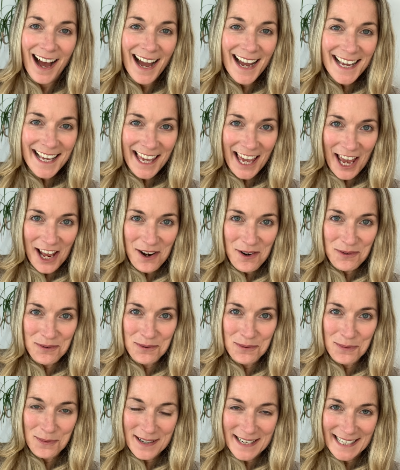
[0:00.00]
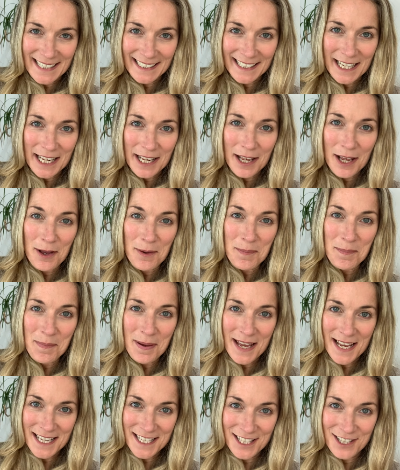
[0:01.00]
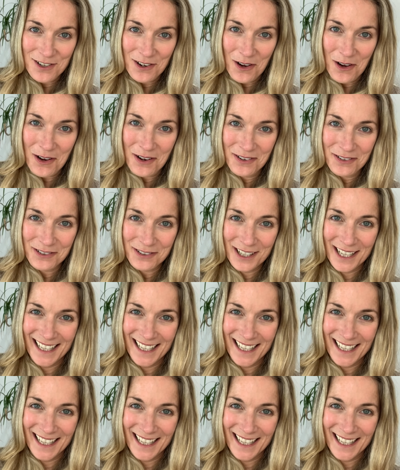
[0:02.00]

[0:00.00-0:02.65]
I get really pissed off.